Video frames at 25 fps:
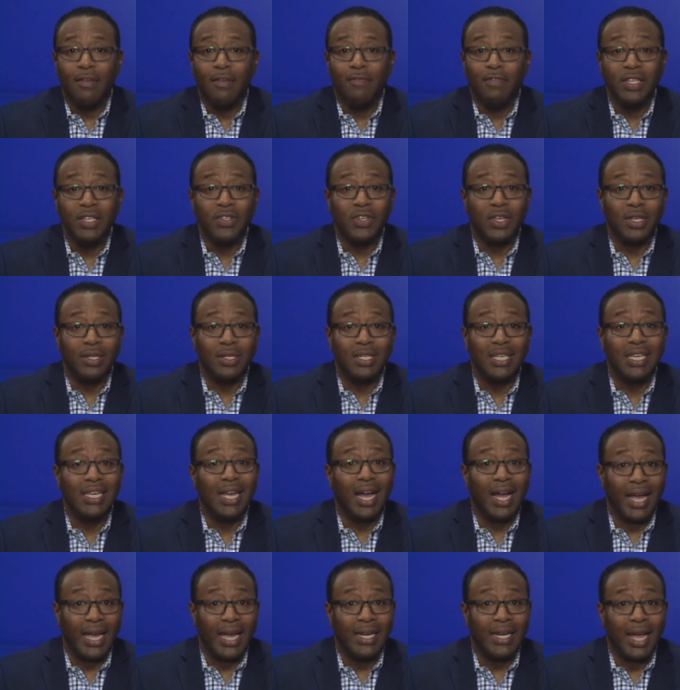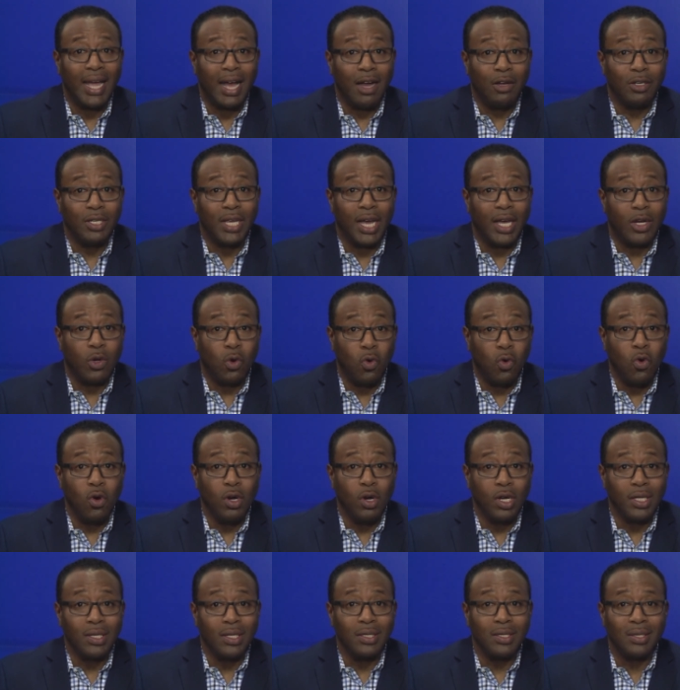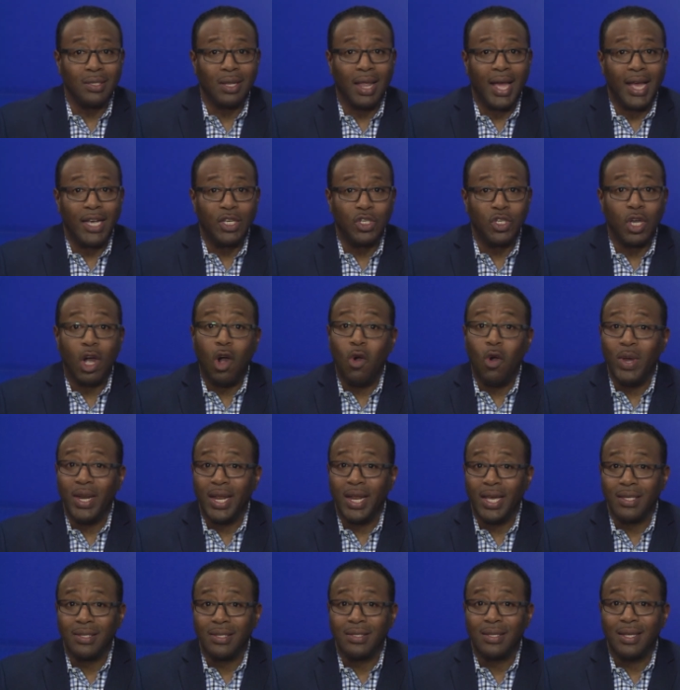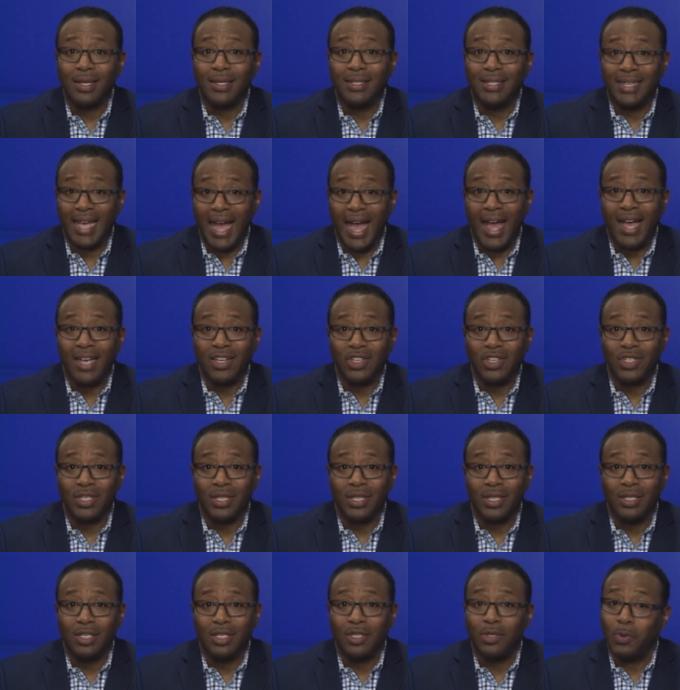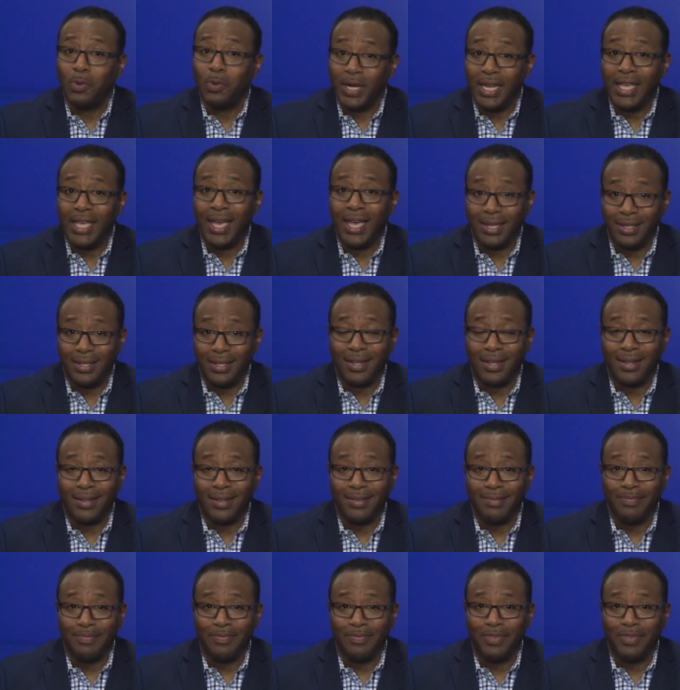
visit T I A now dot org slash O N S dash twenty eighteen.